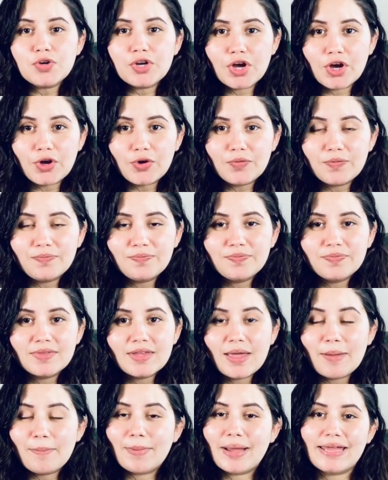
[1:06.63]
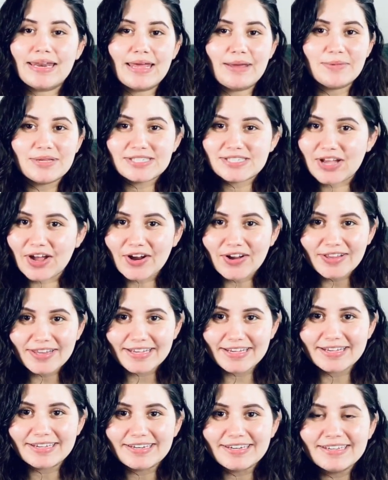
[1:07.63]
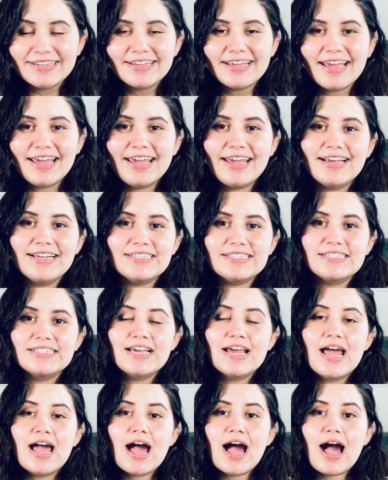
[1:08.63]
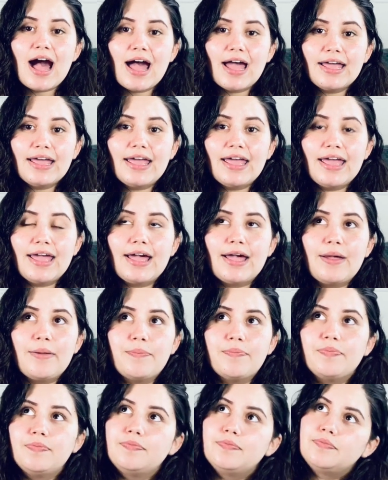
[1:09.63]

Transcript: know, my name is Carlene, and I am